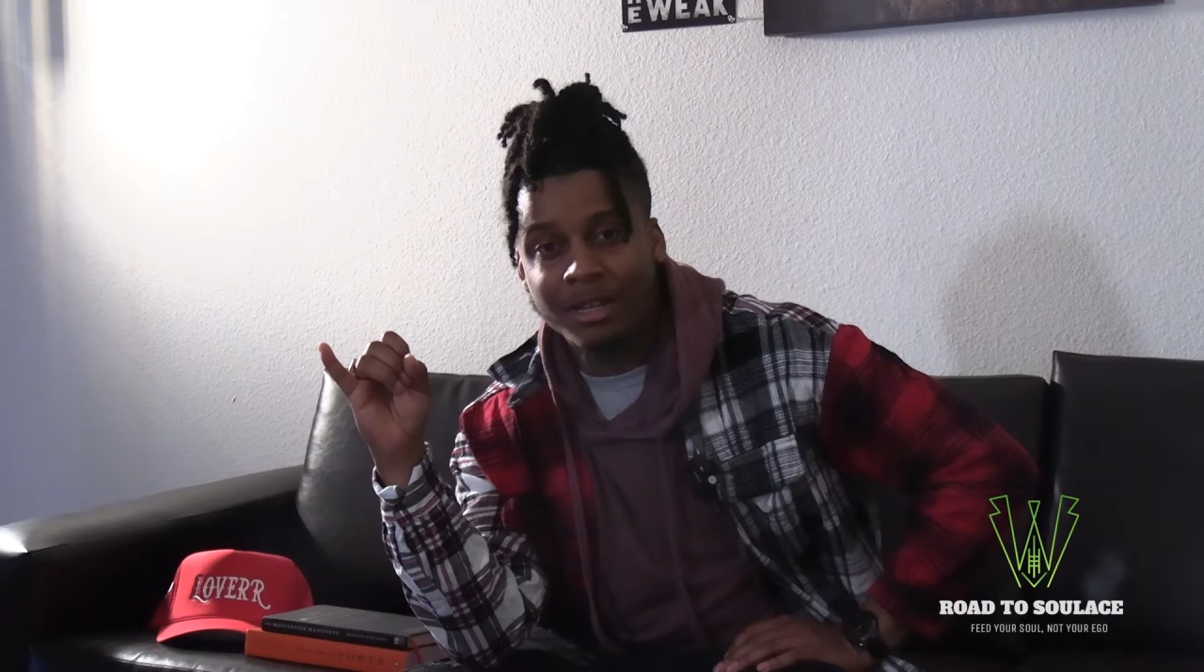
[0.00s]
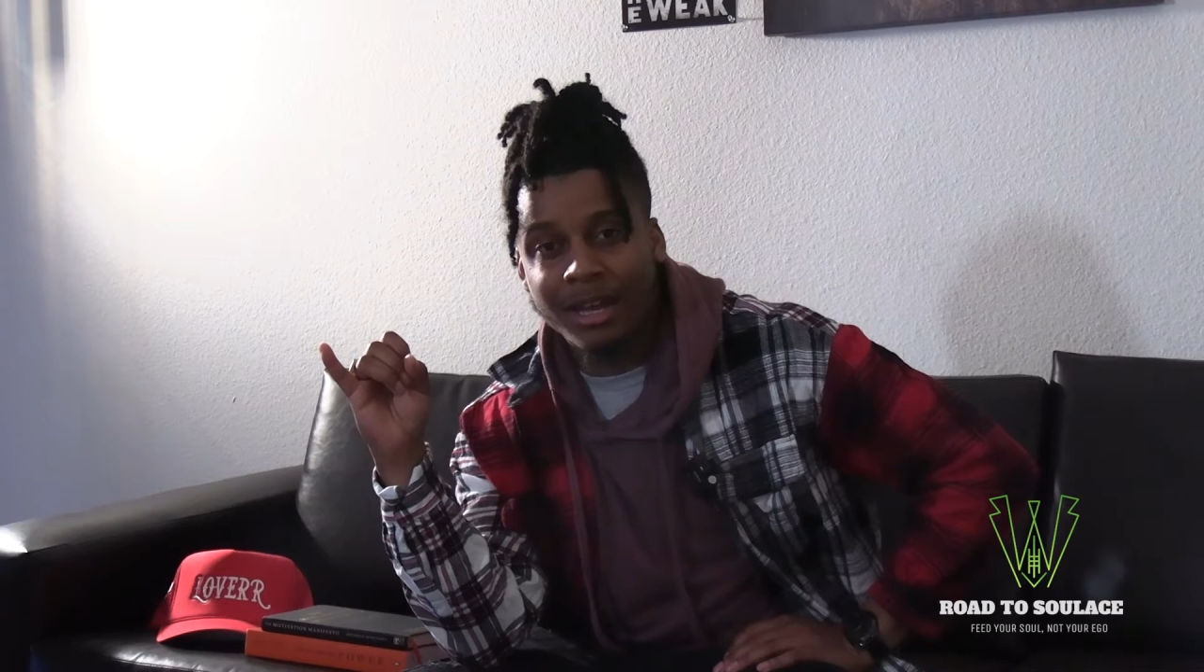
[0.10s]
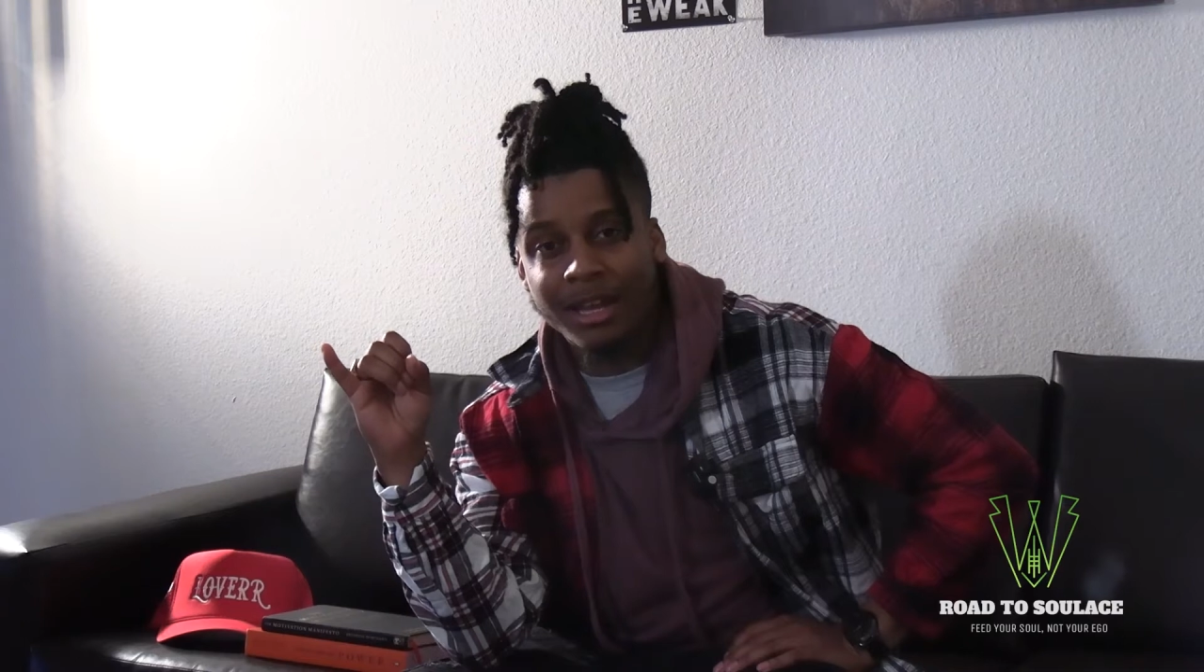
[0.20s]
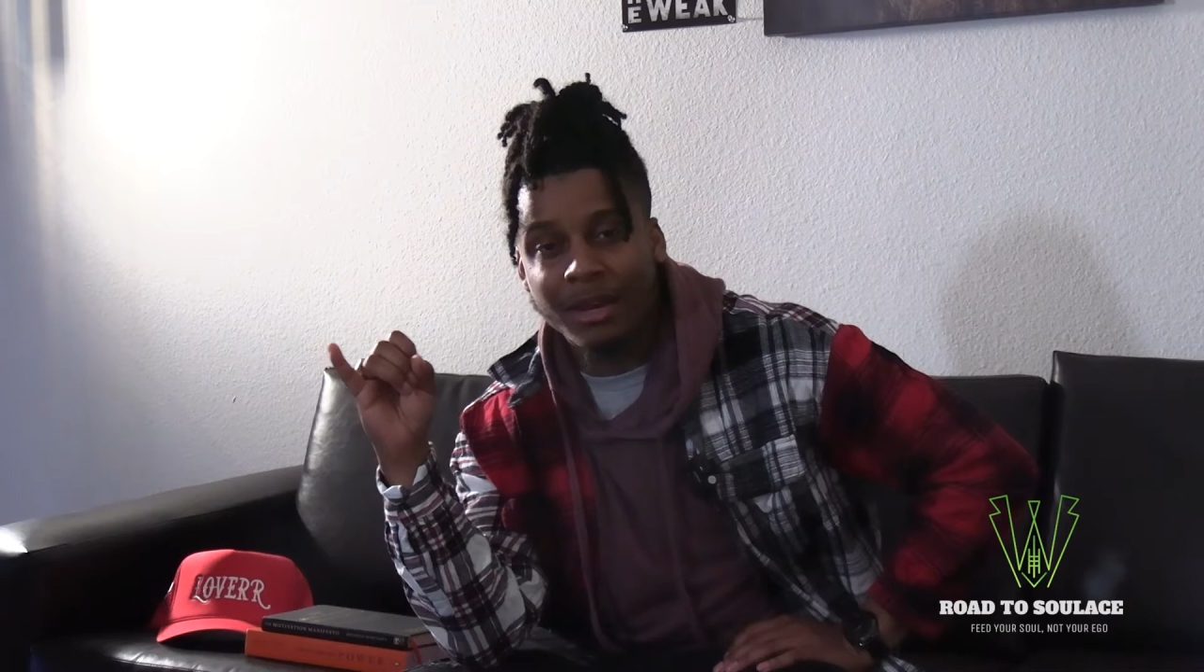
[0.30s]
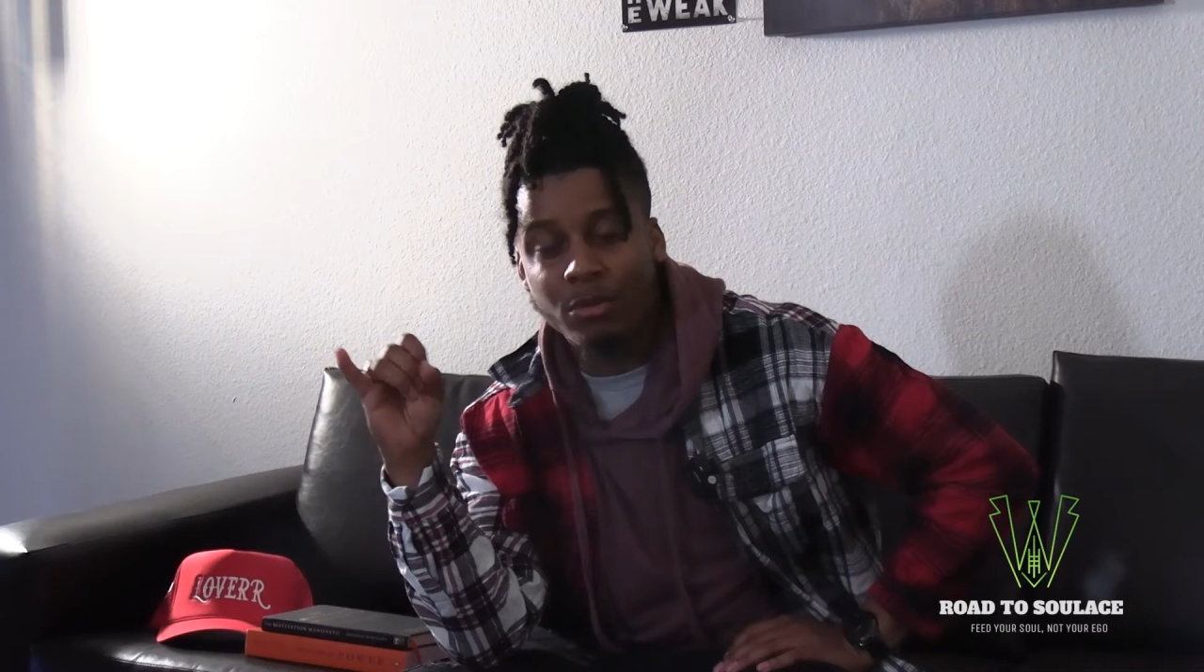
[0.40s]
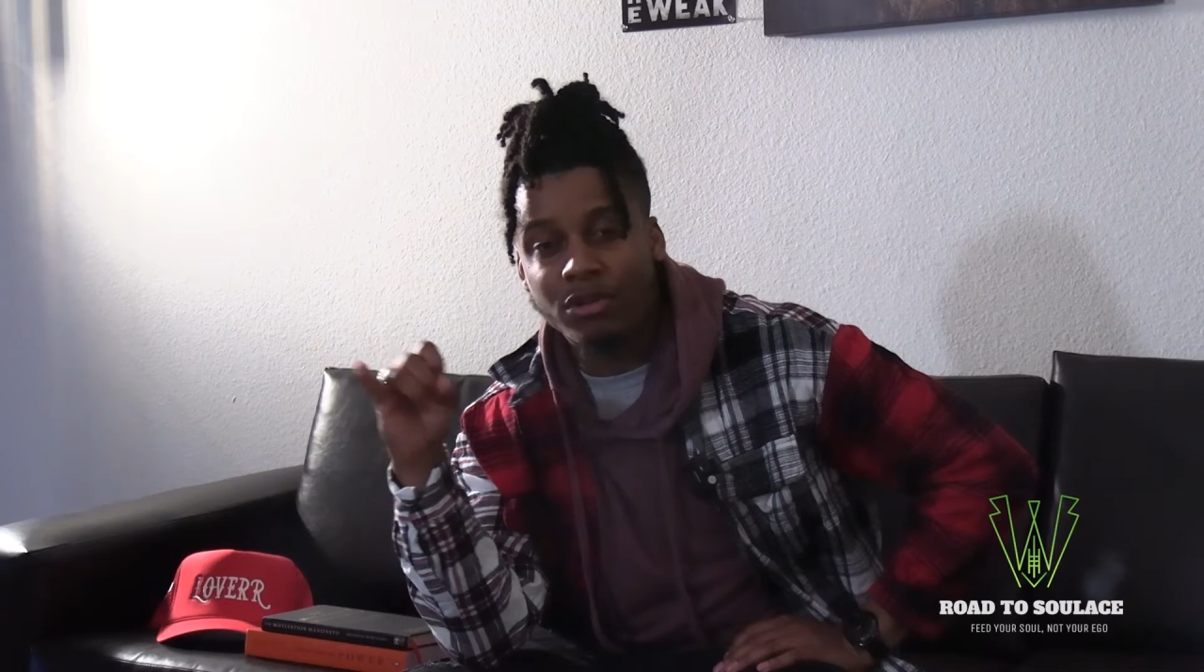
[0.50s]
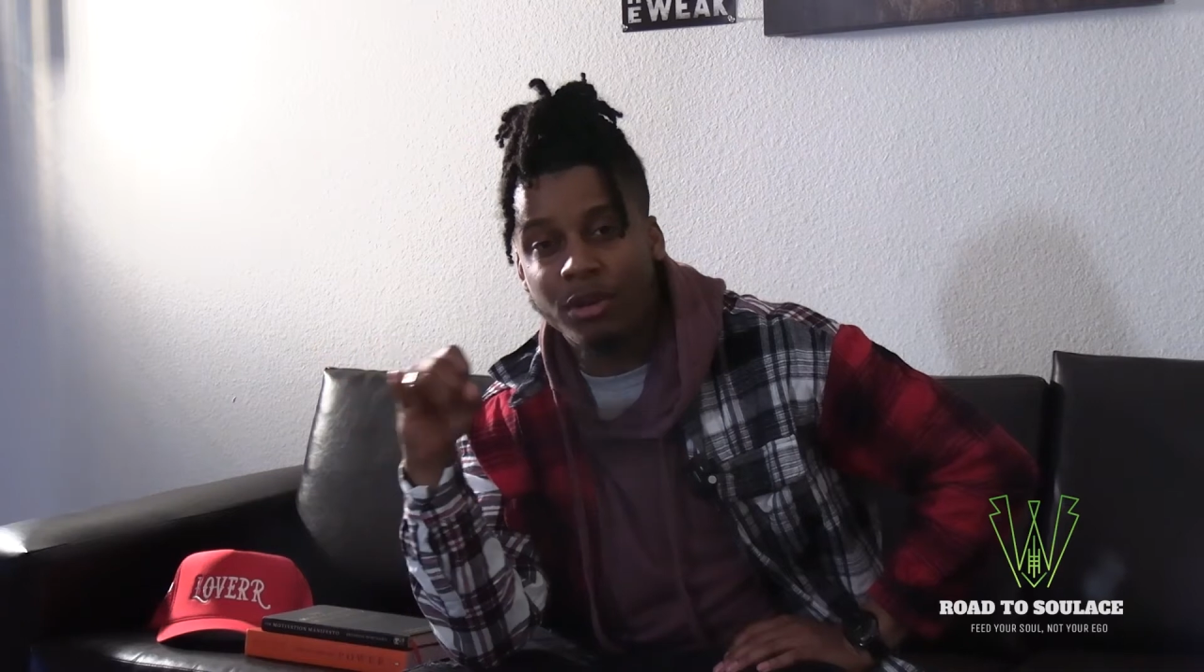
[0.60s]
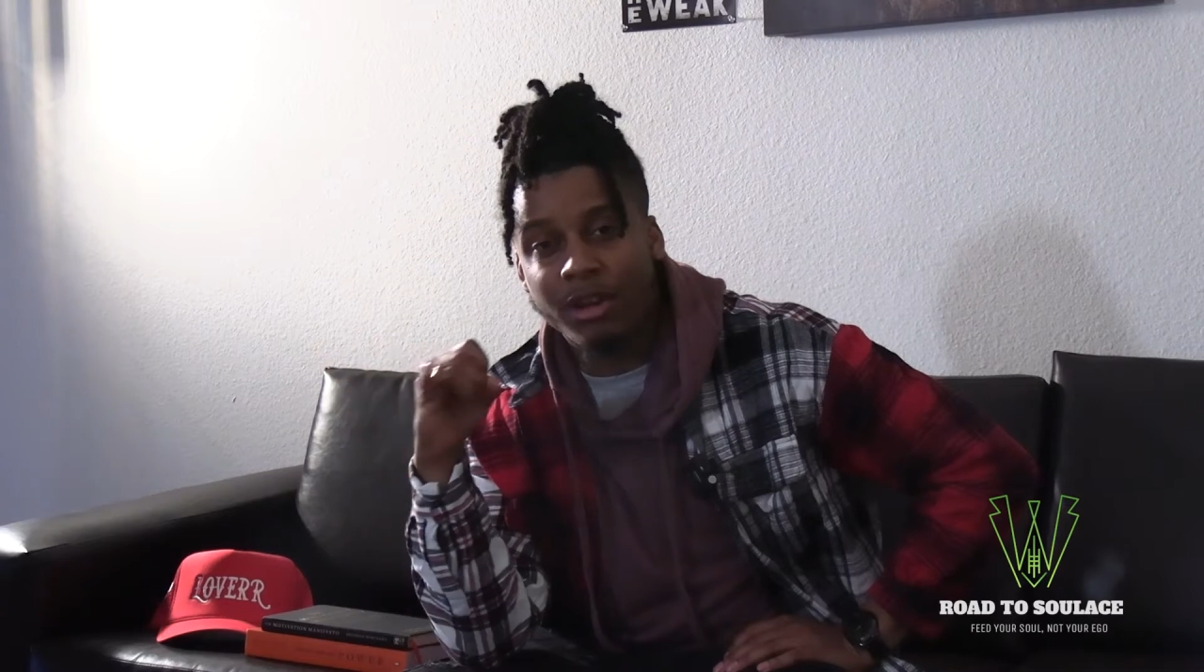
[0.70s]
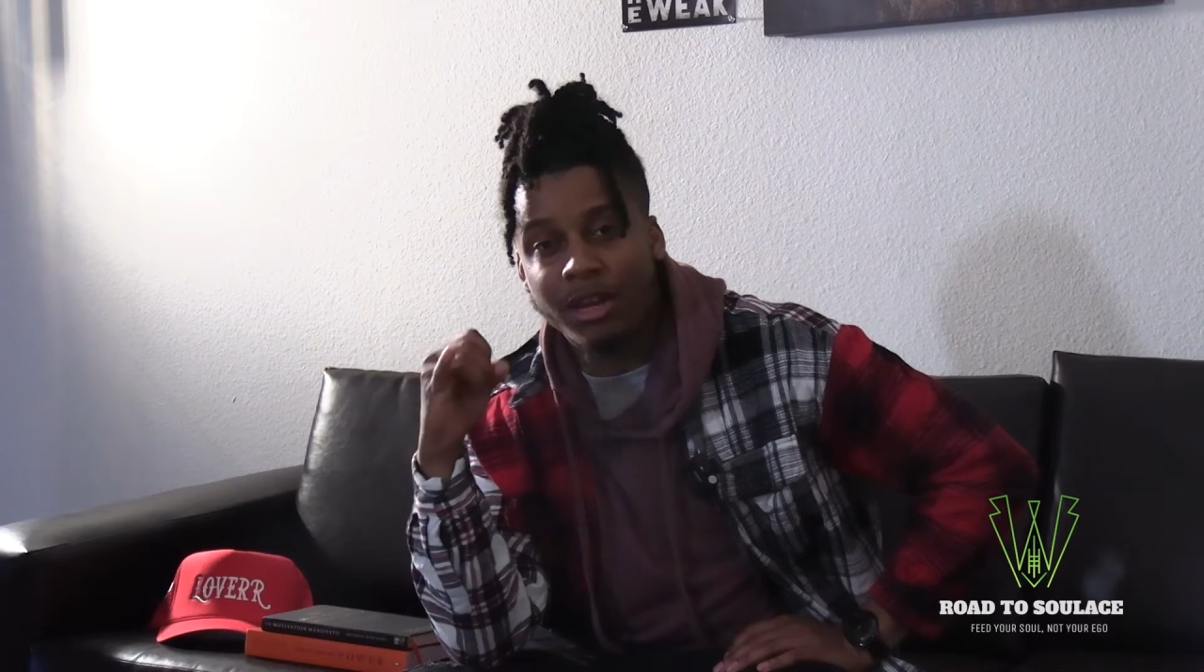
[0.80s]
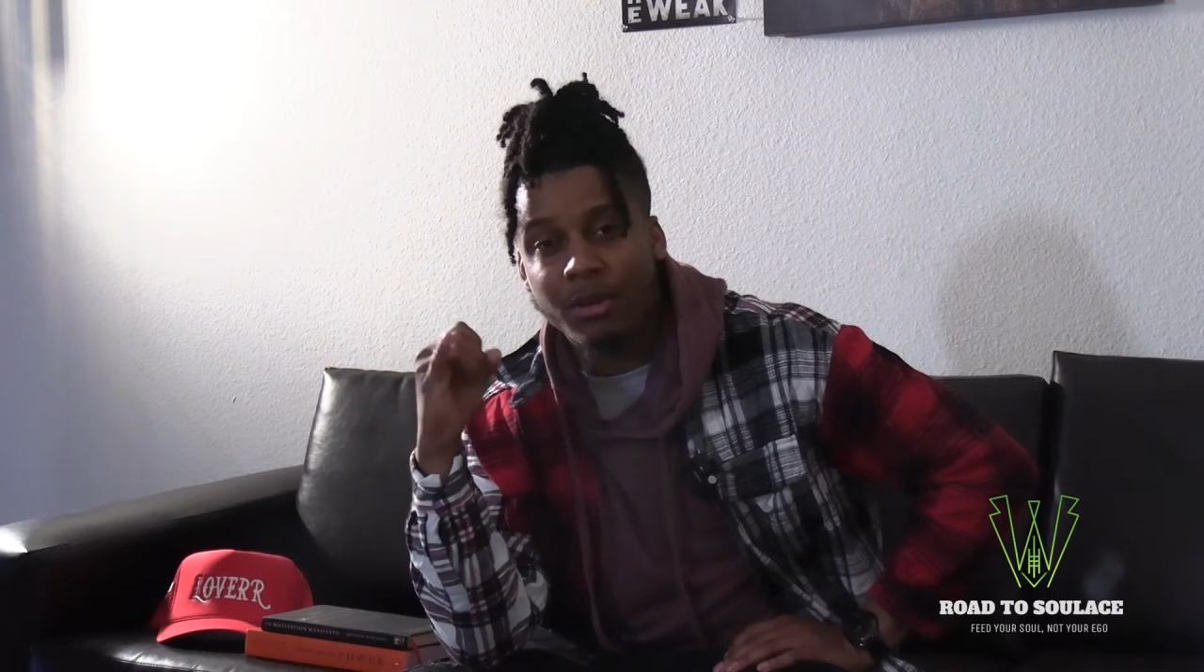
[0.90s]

I'm saying? He was a,